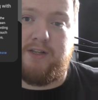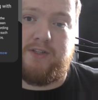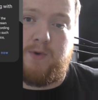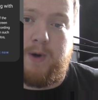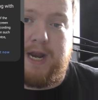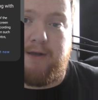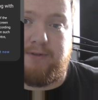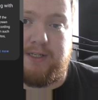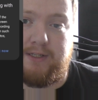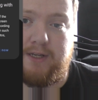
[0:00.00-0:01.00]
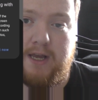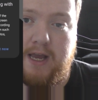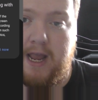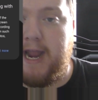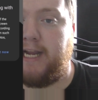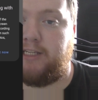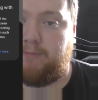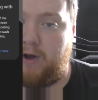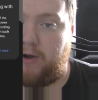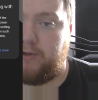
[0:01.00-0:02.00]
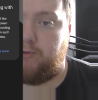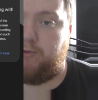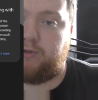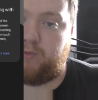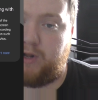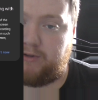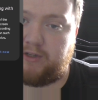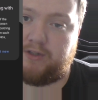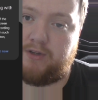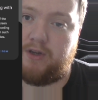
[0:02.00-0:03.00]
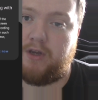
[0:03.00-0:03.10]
to someone else's Xbox or someone else's